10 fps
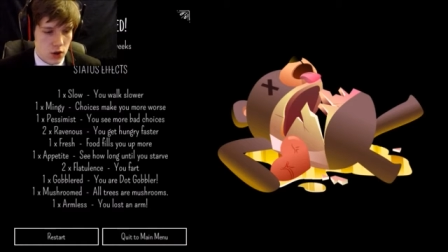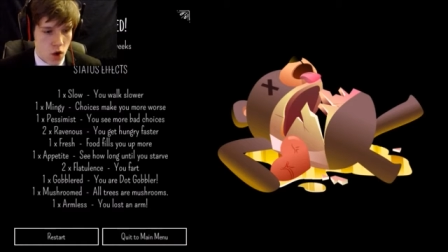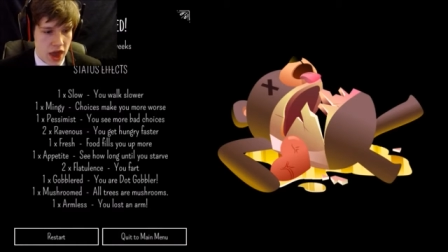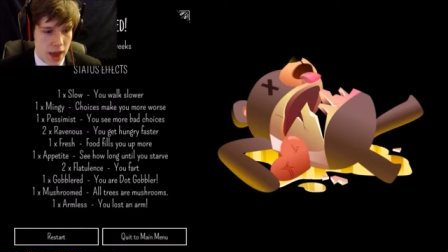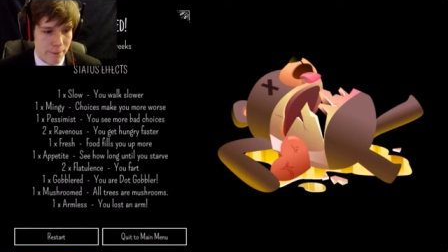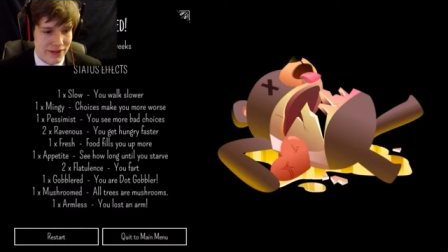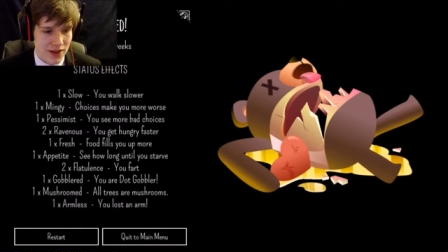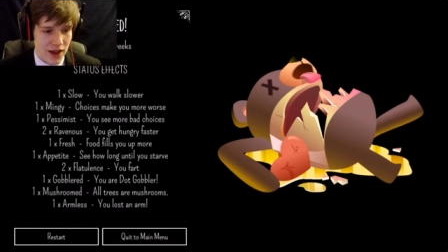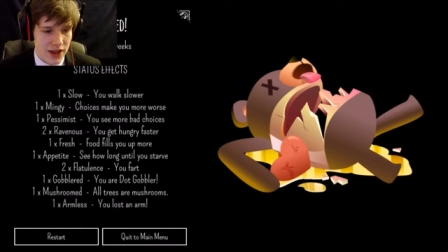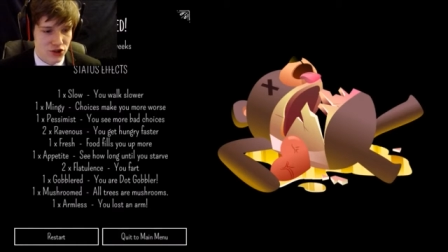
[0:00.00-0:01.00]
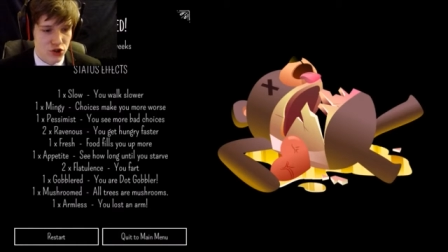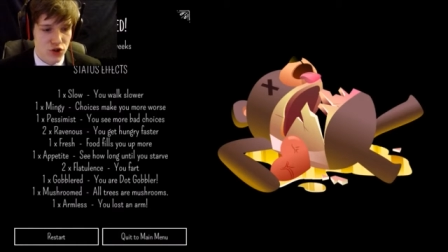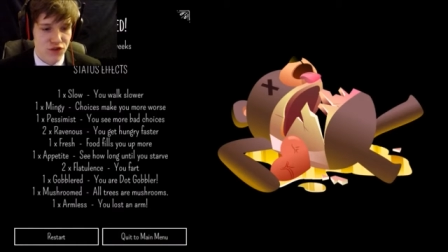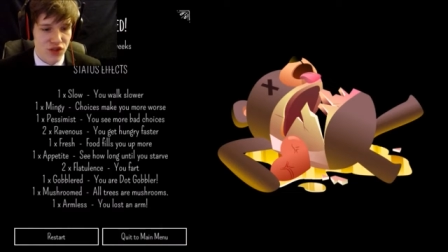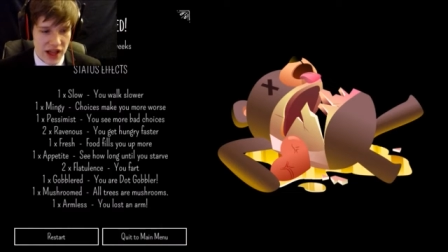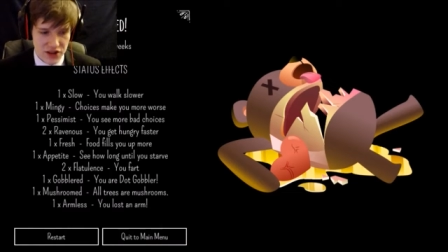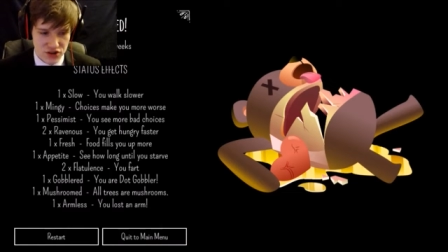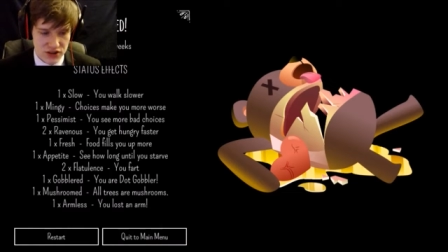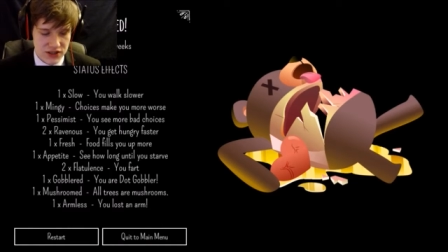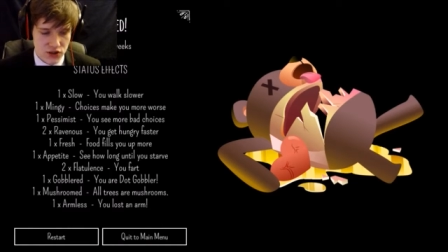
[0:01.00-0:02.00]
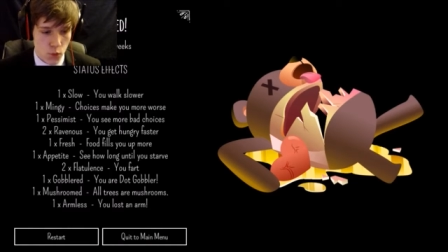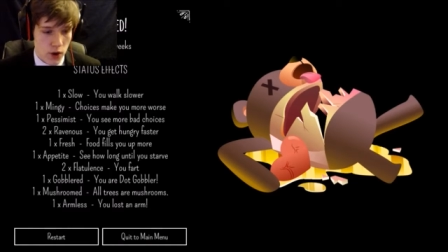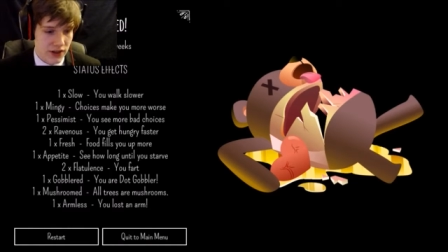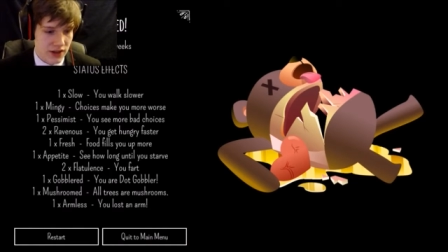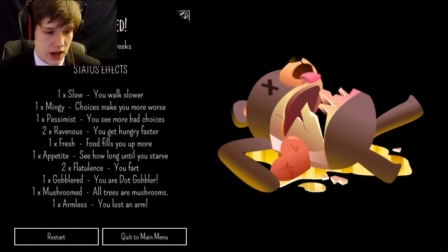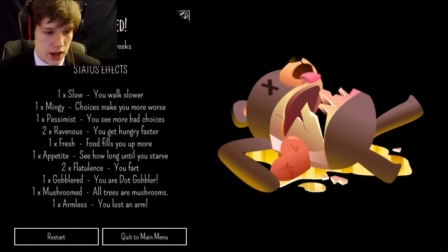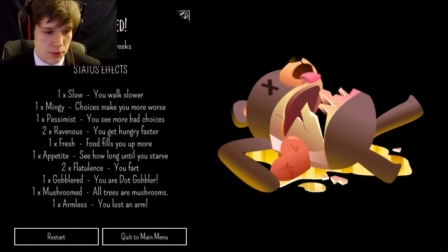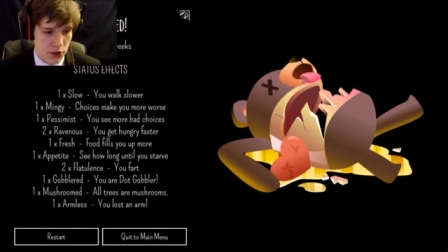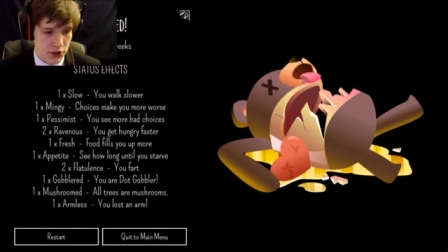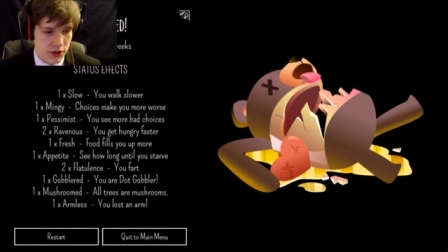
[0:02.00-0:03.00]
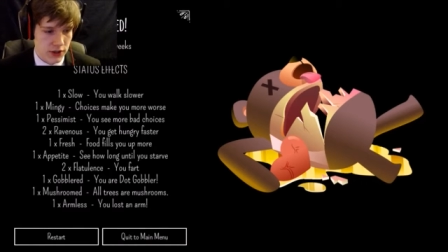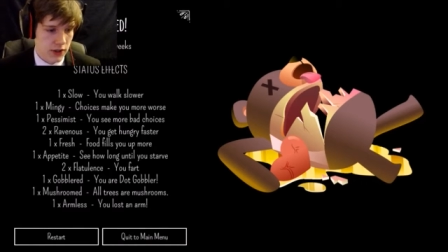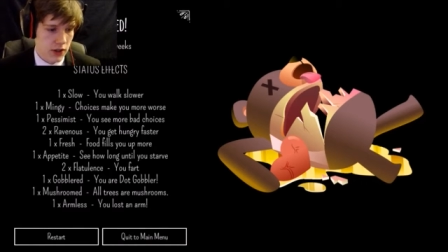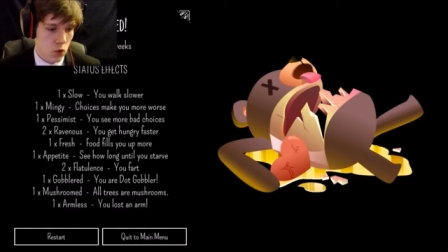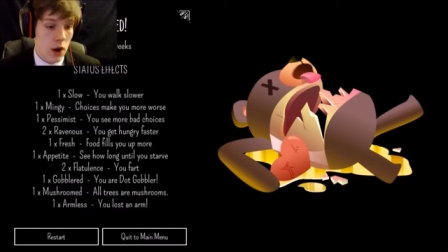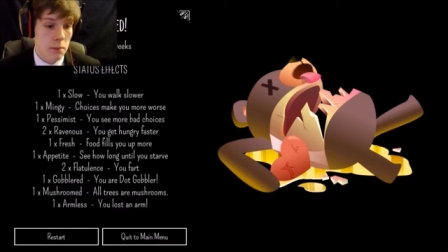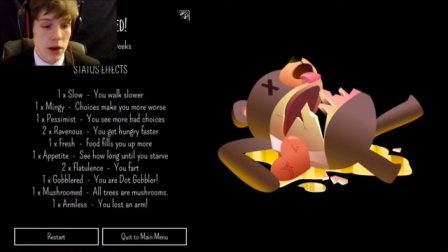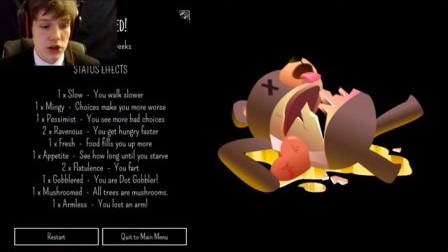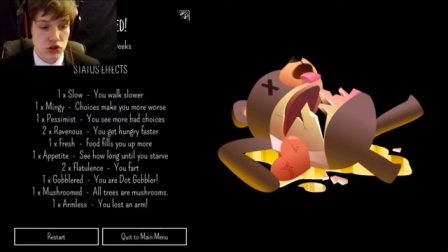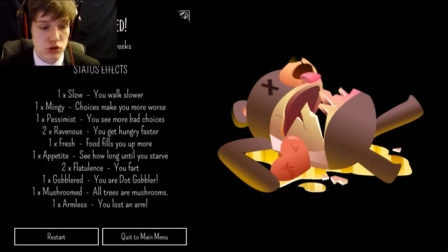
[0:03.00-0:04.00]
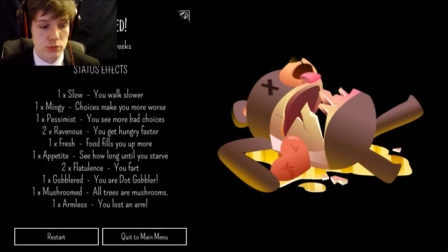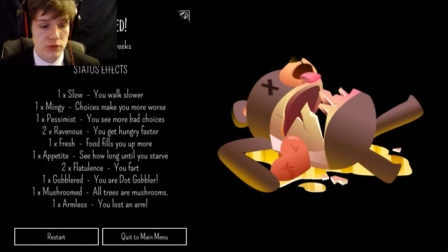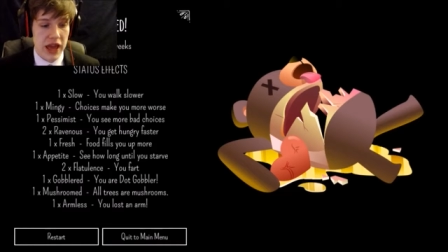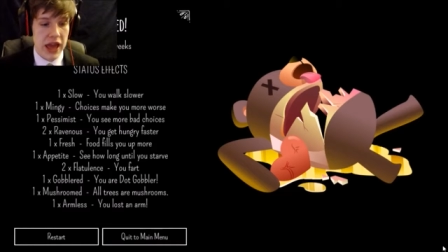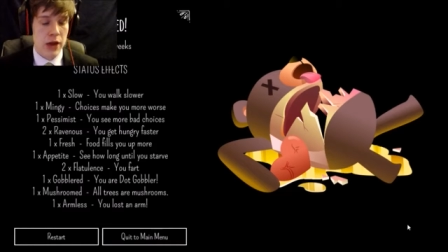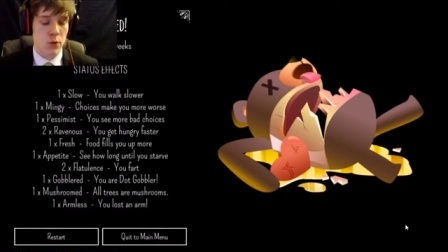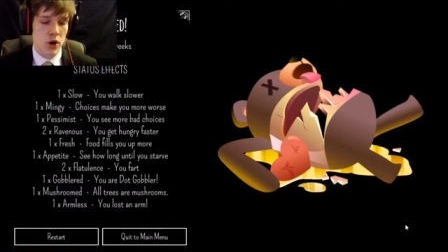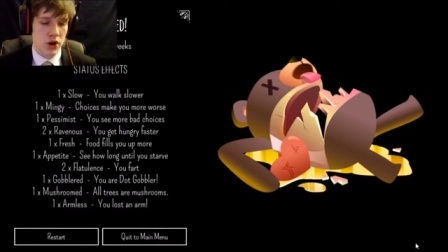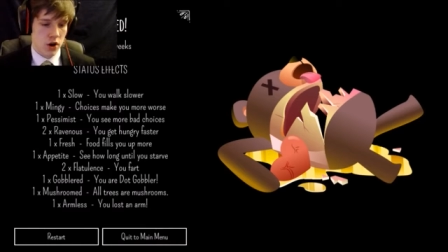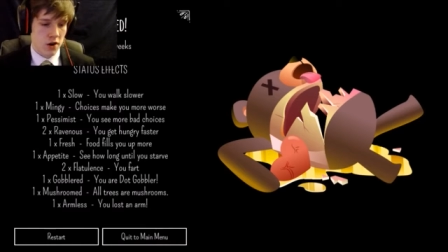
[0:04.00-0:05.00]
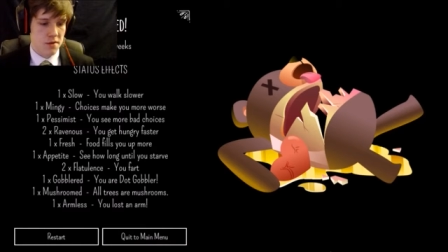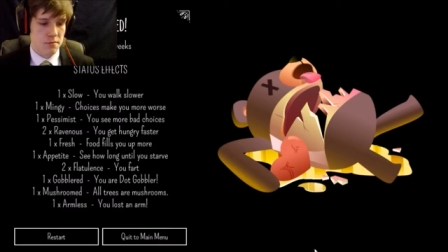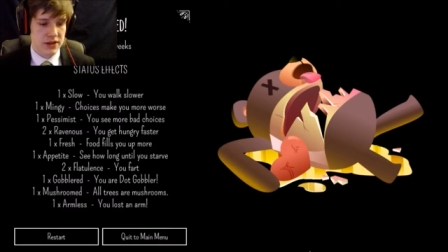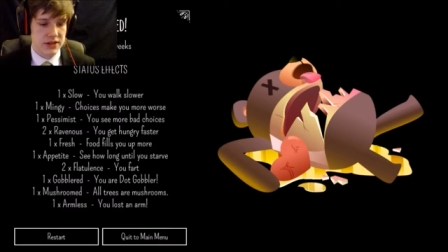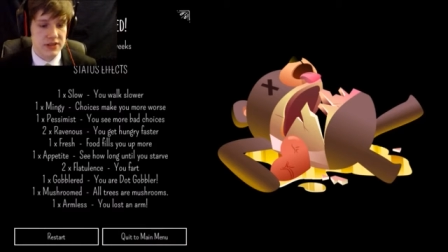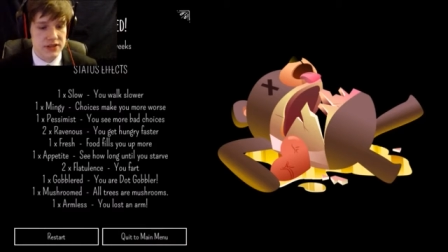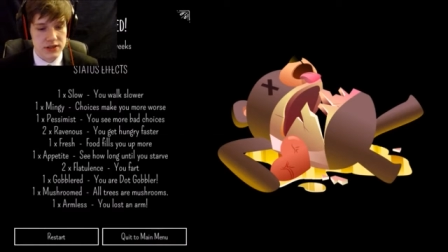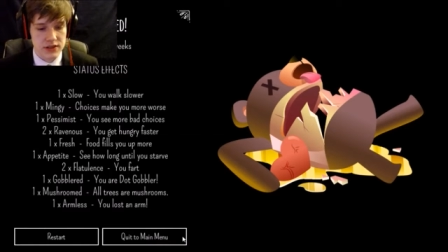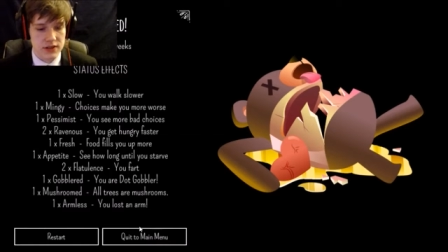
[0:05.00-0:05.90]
one Appetite, two Flatulence, one Gobblered, one Mushroomed, and one Armless.